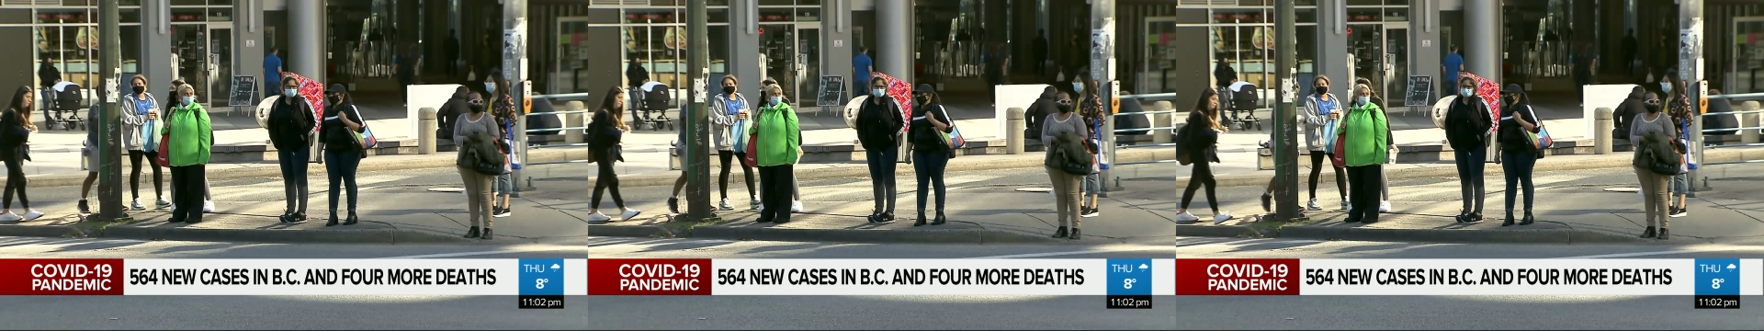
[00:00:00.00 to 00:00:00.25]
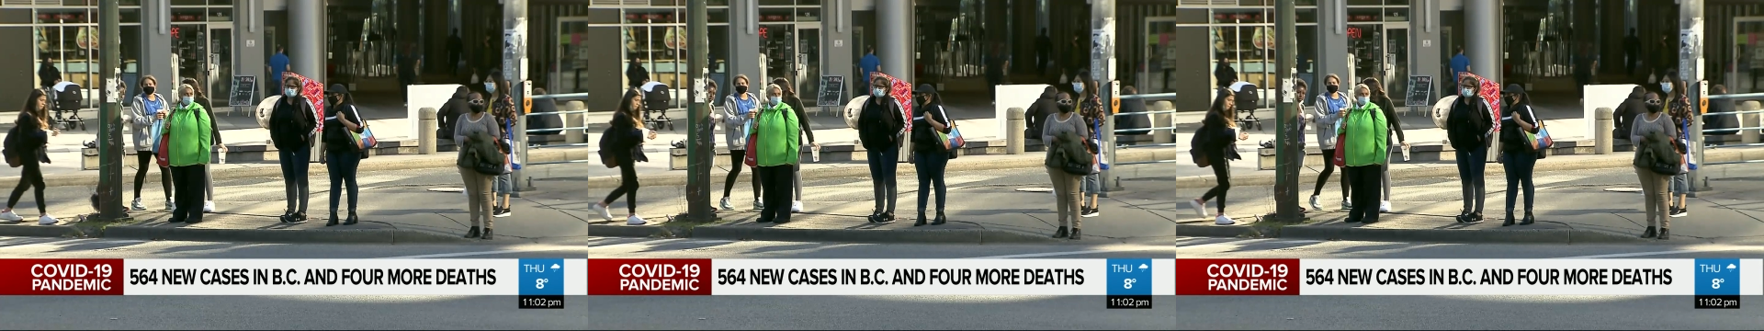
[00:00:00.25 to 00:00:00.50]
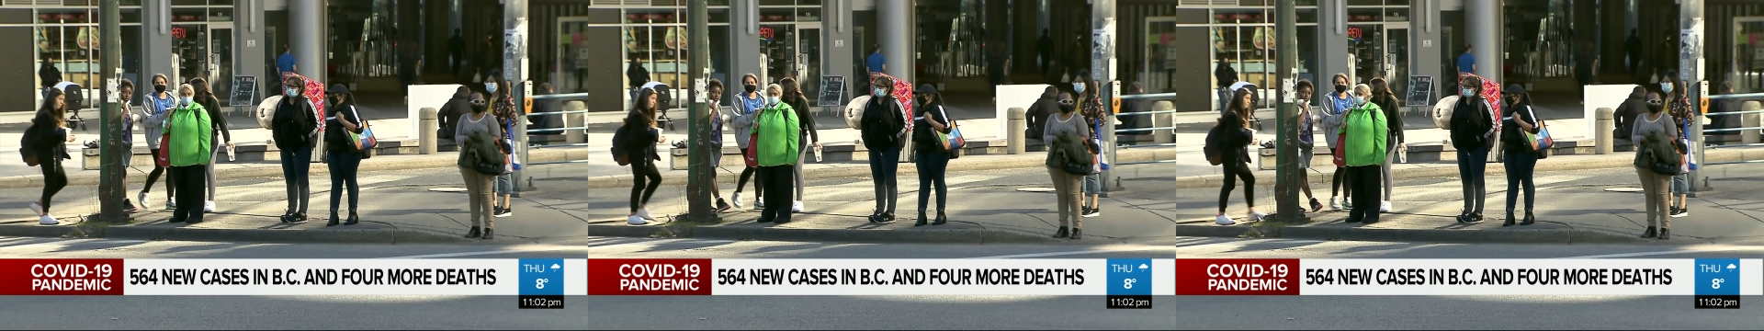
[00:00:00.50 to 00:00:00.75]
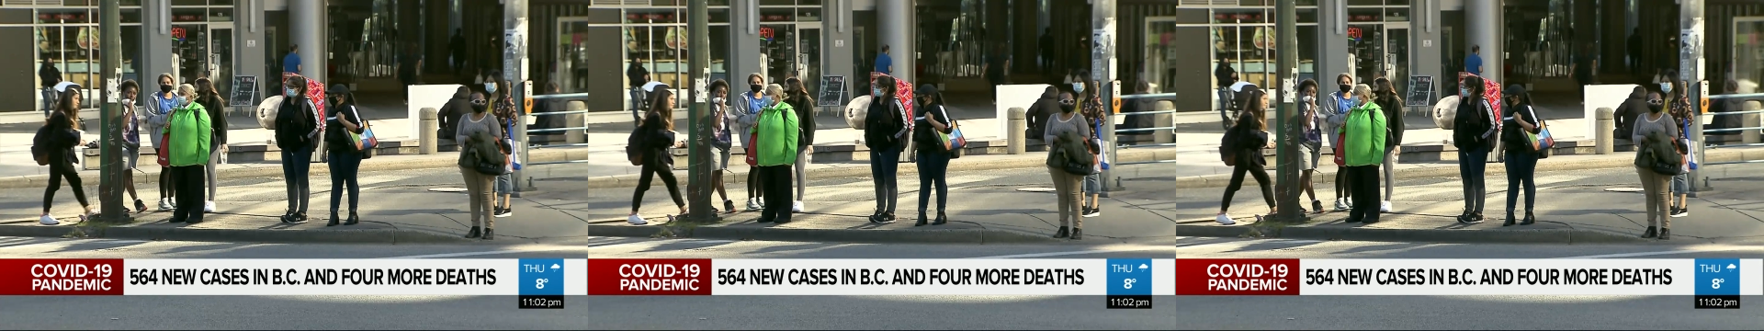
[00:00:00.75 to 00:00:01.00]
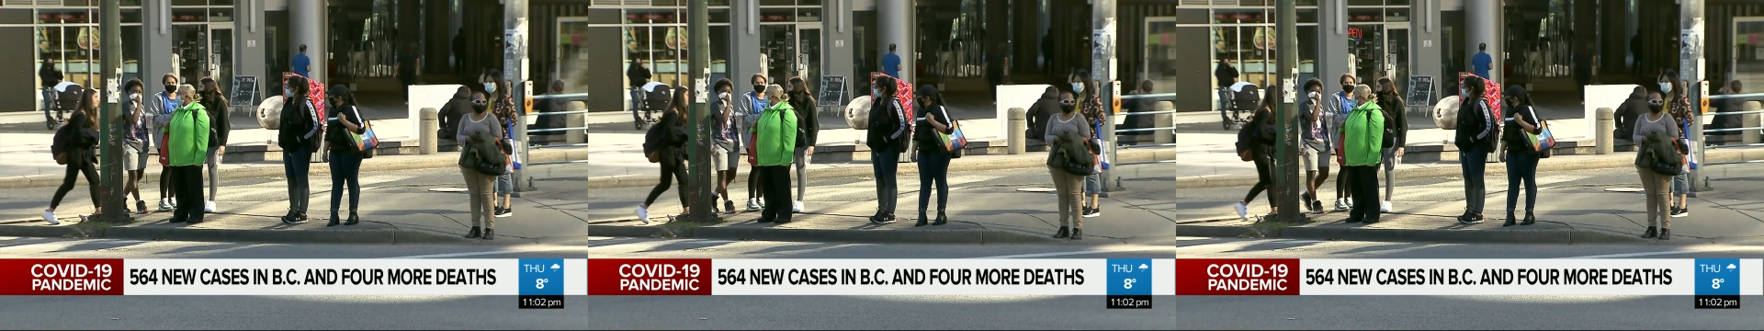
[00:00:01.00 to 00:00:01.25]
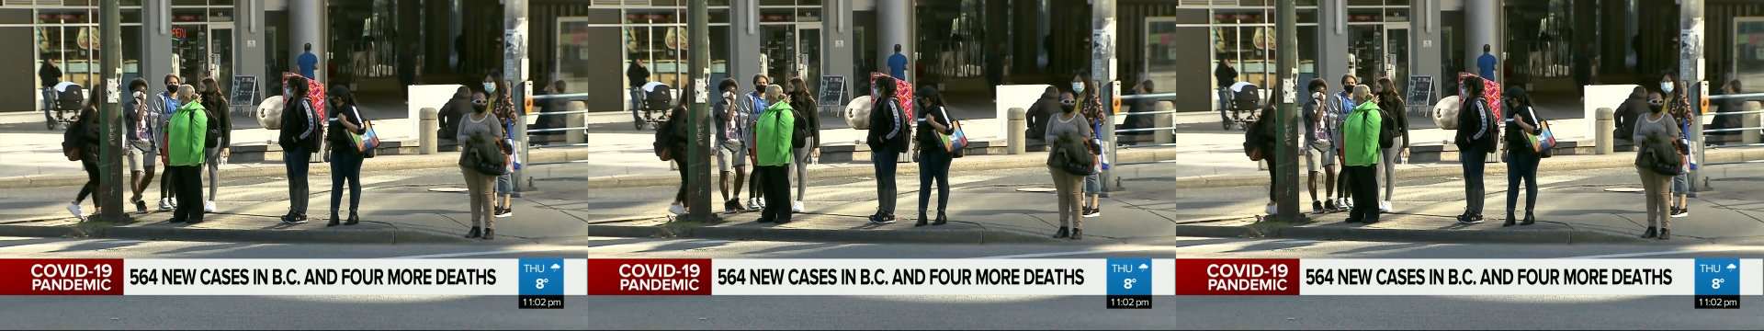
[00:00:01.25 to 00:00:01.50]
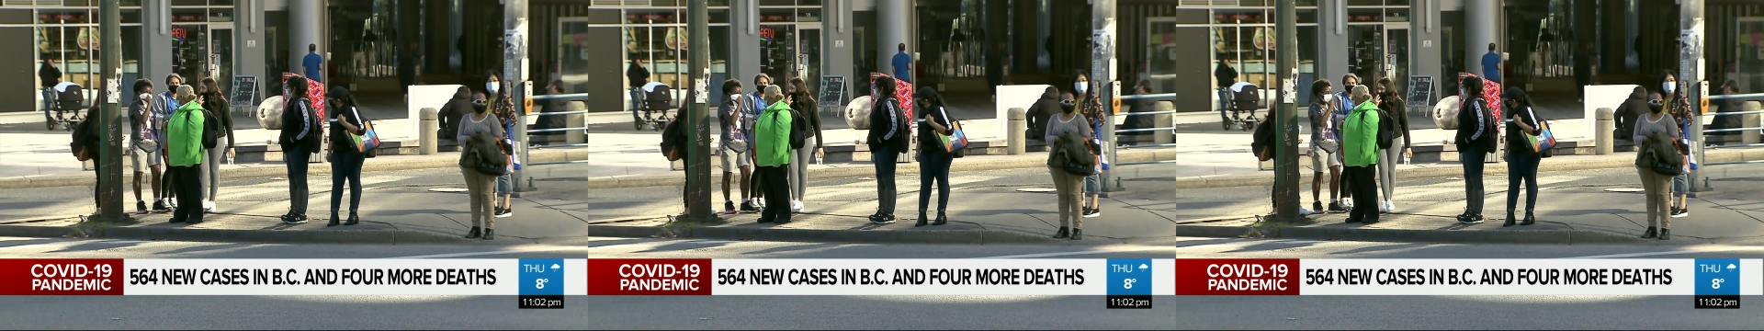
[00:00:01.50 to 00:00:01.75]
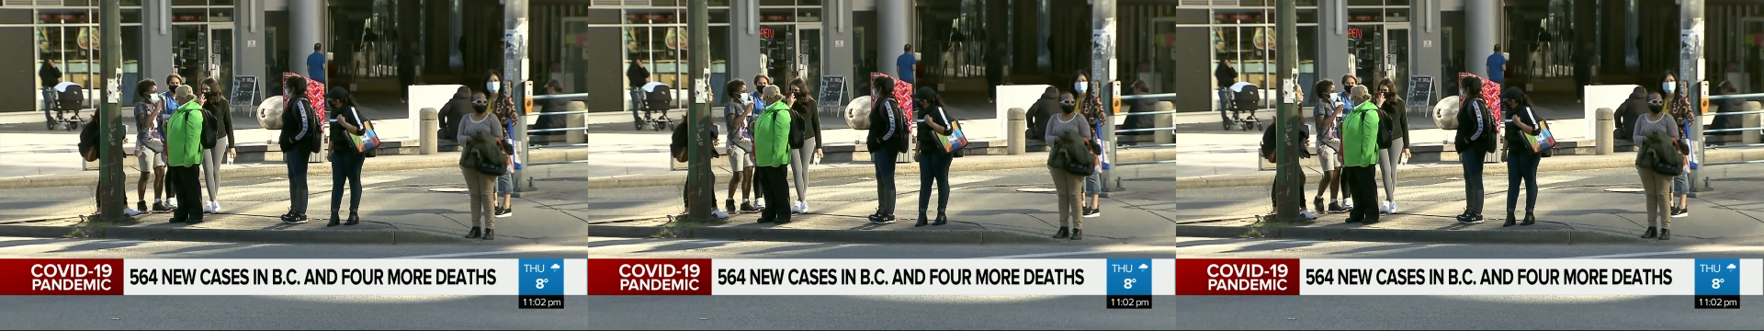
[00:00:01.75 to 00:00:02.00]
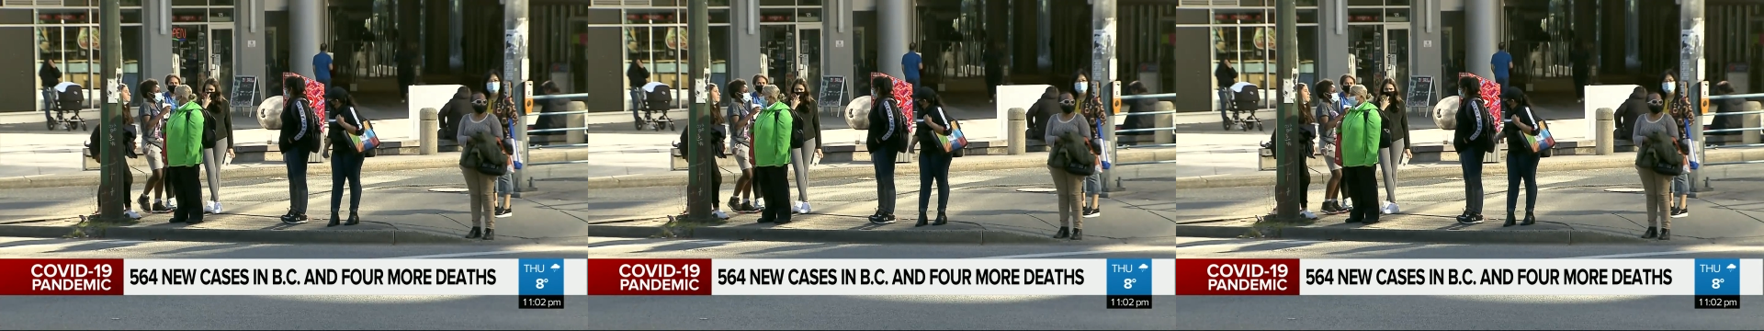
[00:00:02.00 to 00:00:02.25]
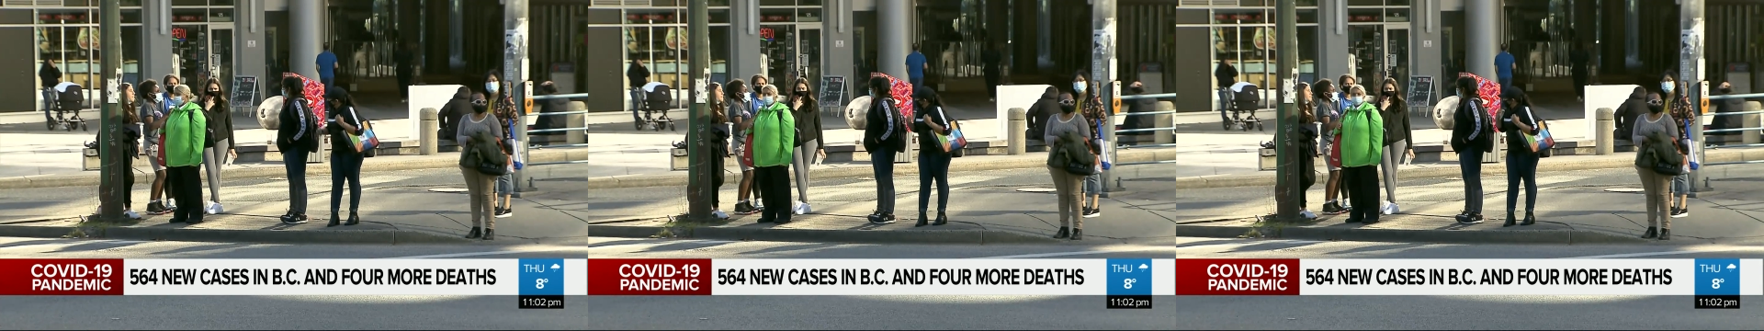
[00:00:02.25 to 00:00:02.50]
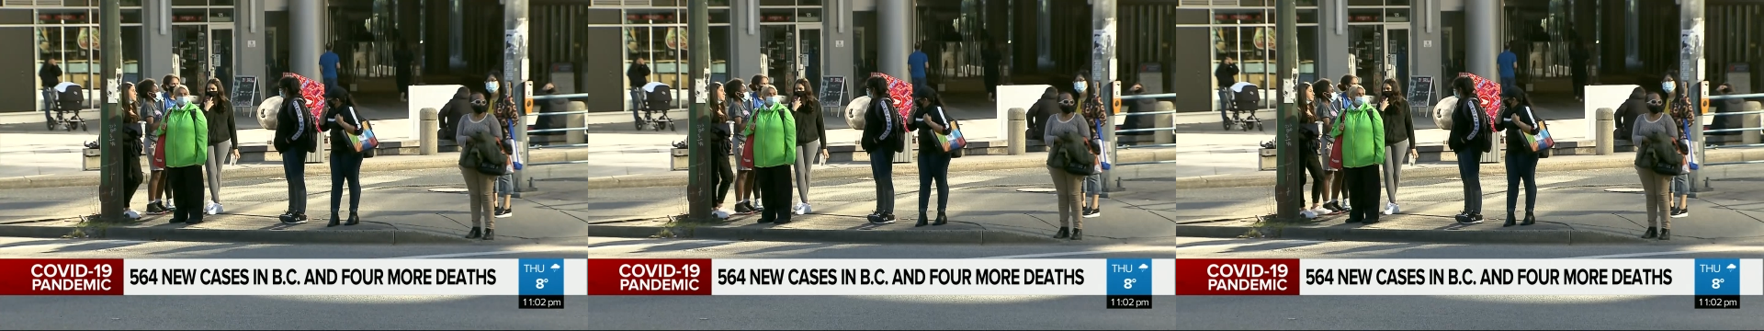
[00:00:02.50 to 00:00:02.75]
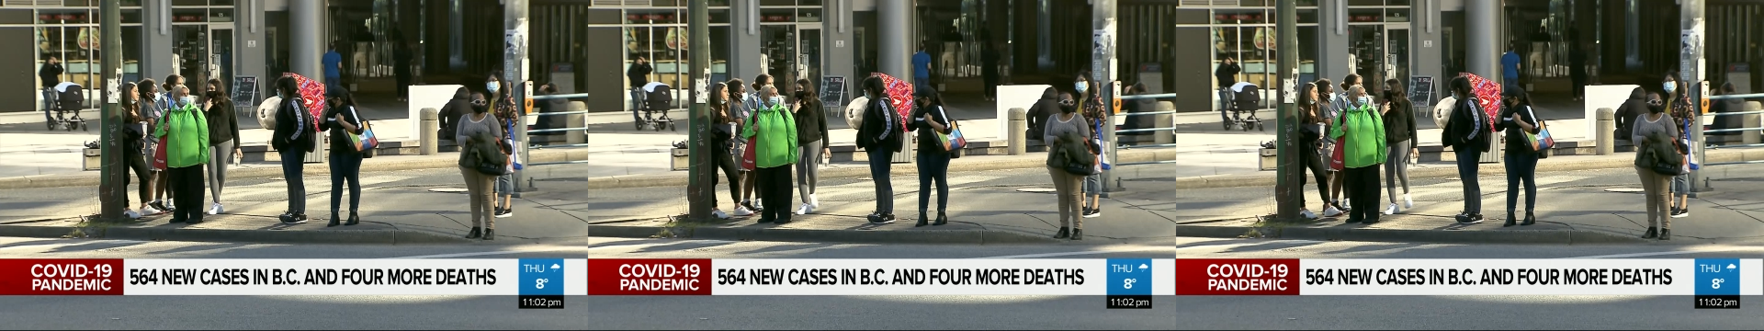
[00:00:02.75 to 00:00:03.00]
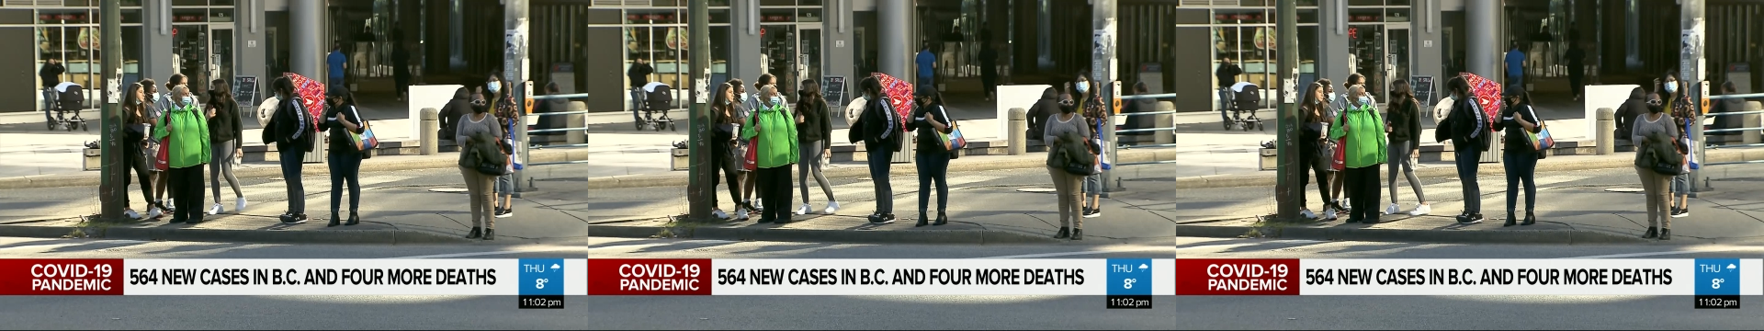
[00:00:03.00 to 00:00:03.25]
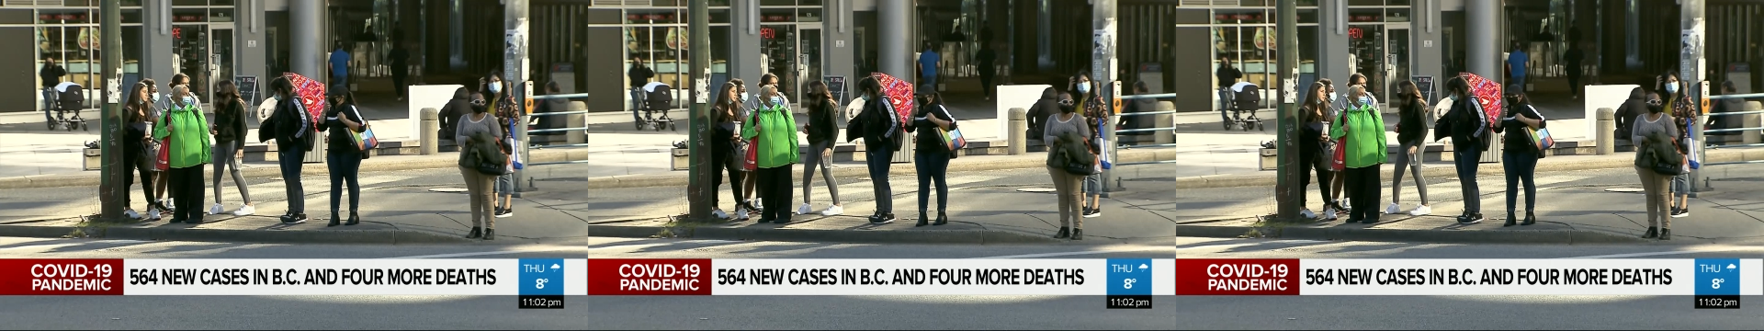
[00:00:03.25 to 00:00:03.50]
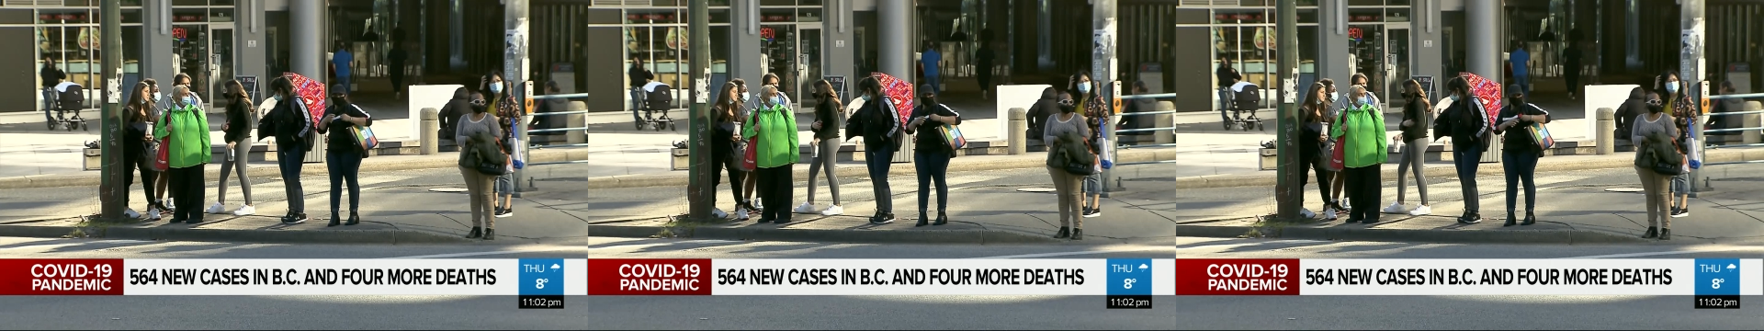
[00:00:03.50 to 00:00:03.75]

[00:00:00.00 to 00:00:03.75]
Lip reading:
No face is visible, so there are no lips to read.